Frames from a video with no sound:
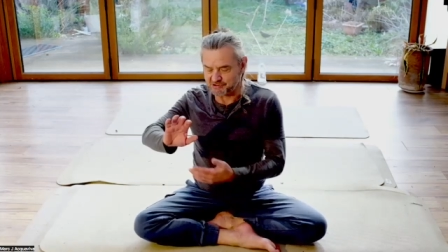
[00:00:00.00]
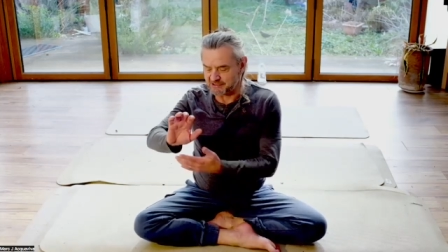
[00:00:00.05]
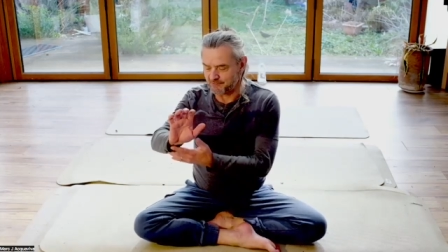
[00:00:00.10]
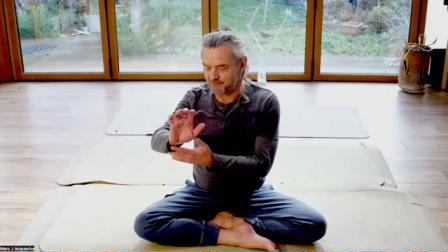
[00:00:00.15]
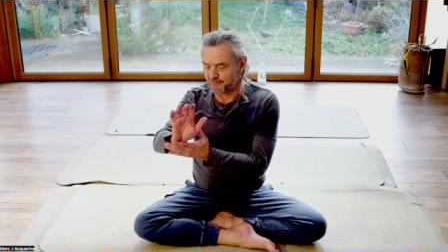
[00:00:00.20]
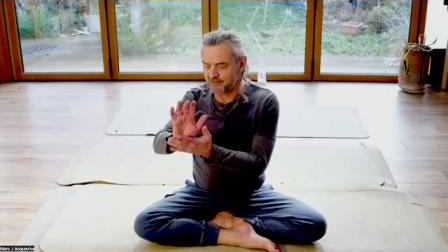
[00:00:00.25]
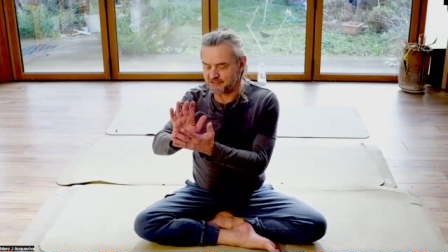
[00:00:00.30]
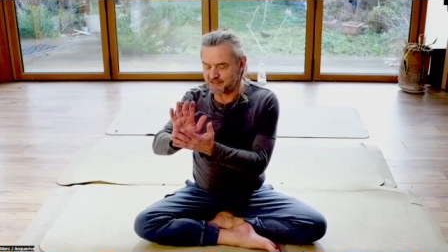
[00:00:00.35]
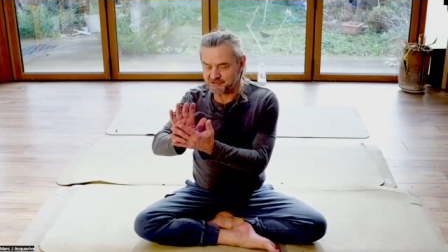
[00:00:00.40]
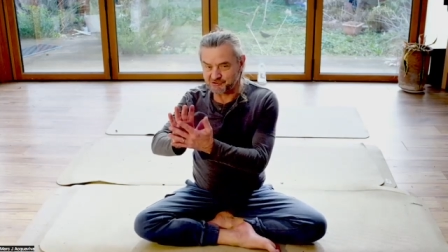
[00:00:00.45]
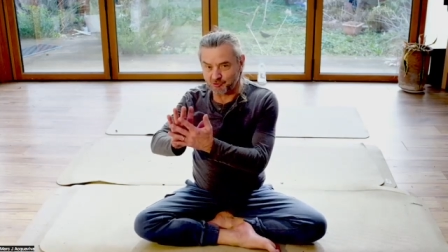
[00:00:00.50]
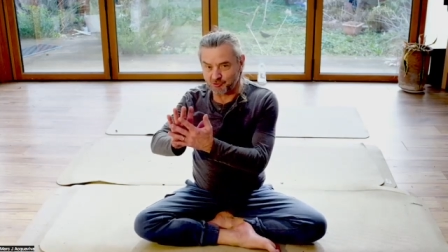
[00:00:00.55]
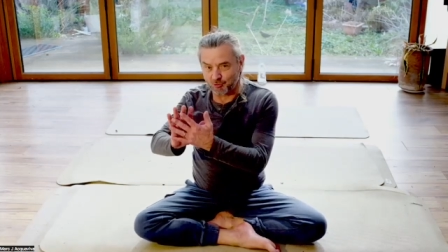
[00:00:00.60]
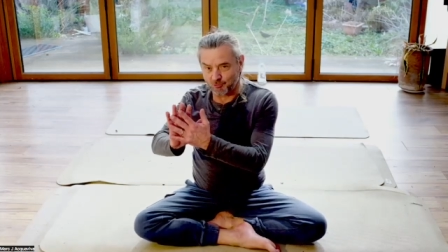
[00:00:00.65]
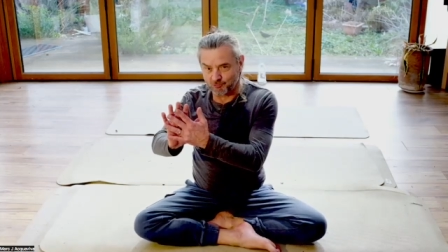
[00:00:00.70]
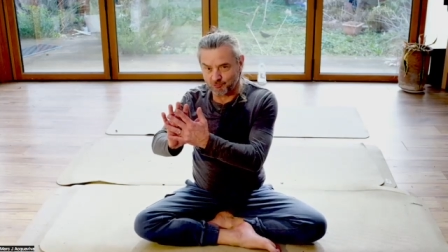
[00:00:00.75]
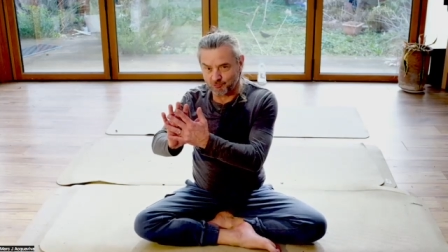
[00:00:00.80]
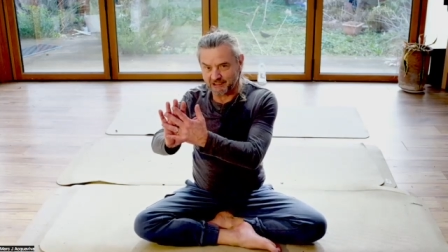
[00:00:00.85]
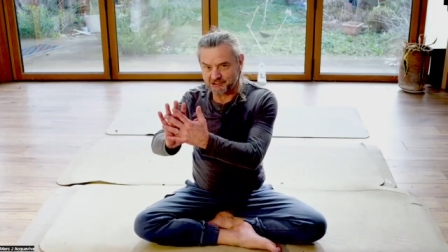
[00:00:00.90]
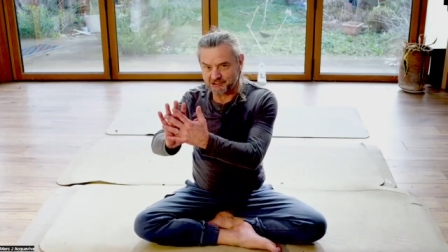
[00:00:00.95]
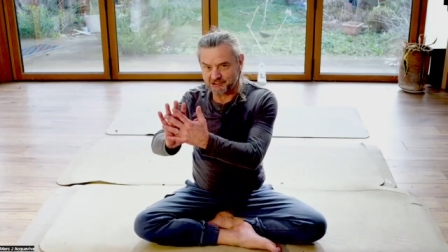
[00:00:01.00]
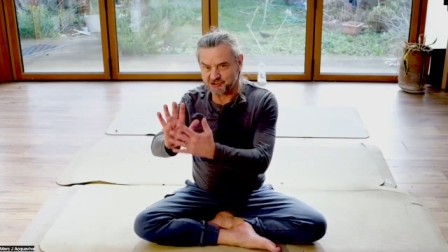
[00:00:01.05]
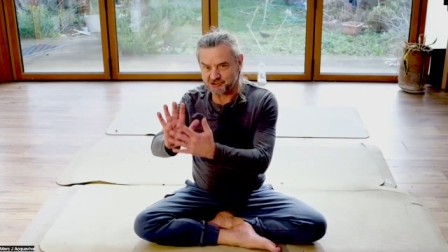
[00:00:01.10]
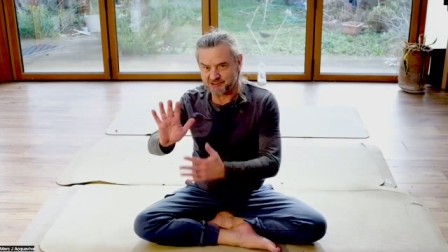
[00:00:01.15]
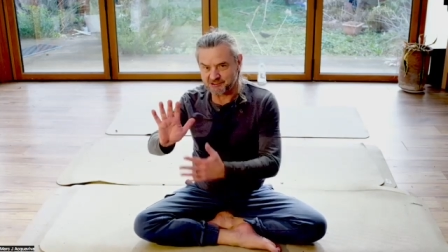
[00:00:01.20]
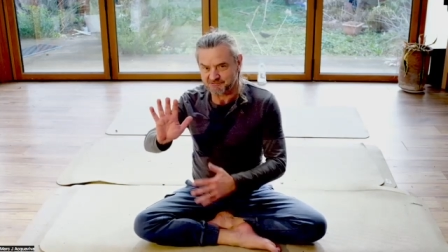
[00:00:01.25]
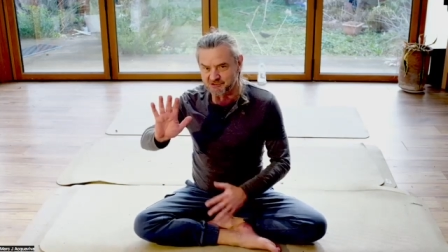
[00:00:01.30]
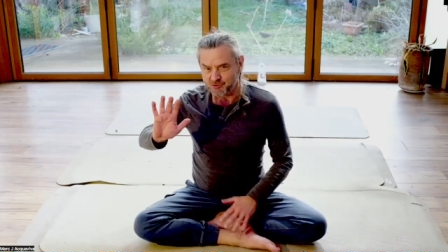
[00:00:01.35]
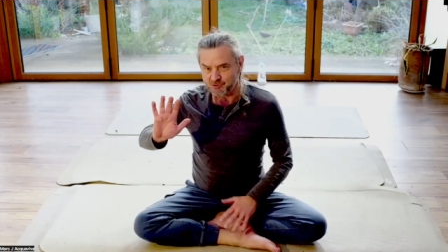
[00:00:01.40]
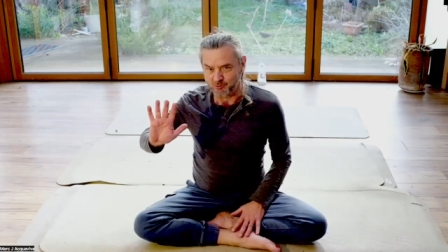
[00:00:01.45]
There's your
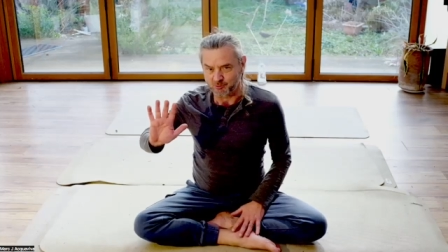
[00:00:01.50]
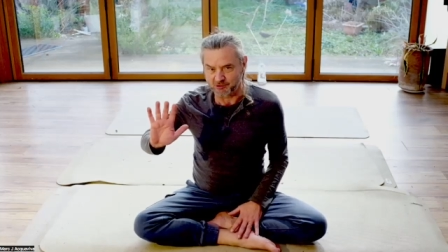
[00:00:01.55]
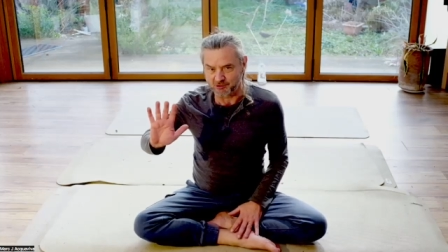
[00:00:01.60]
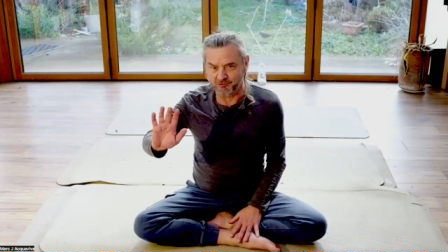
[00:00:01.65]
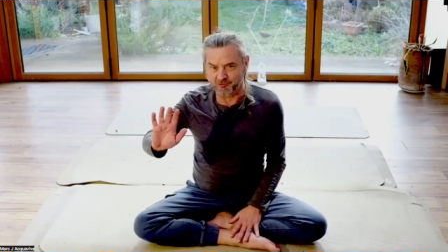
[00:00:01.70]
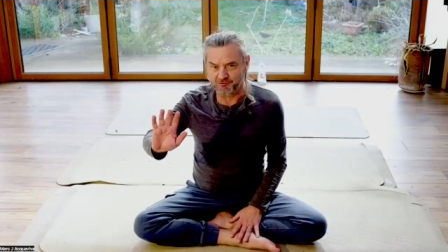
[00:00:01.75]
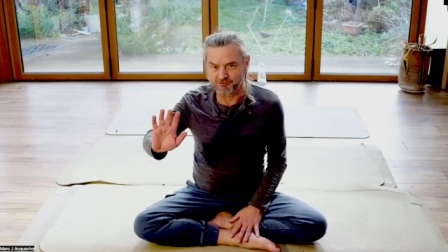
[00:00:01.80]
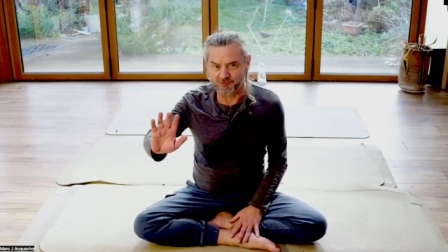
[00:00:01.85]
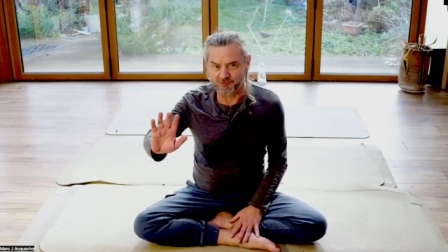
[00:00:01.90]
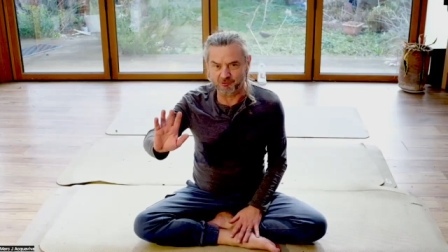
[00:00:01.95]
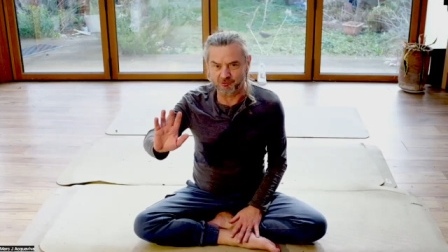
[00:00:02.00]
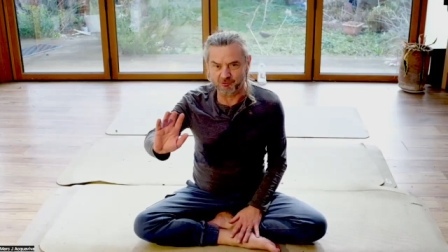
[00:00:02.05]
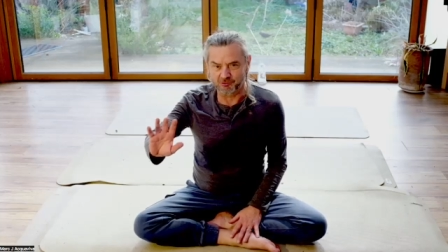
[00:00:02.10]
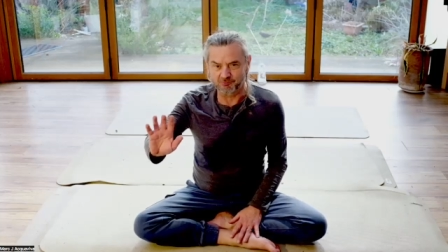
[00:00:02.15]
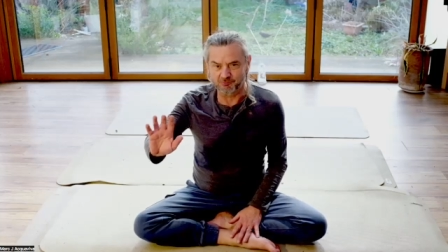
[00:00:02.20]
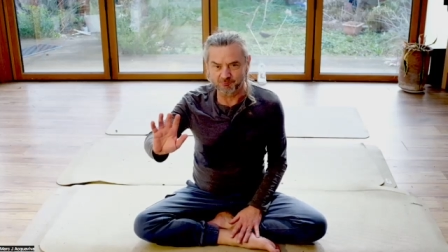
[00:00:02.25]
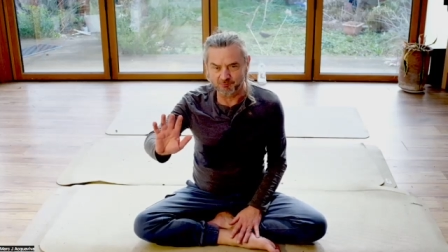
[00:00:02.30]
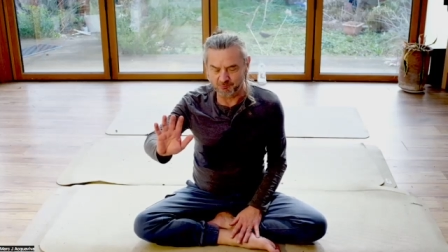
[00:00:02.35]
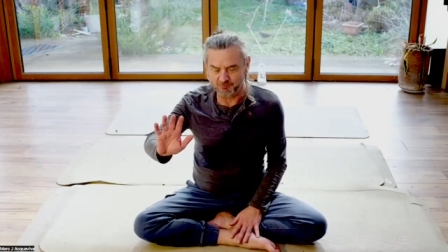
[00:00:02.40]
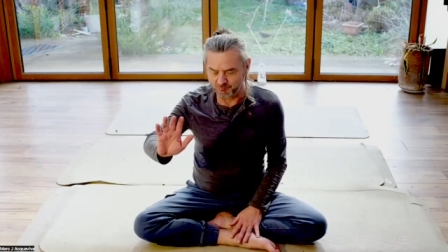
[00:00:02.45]
relationship to the world through the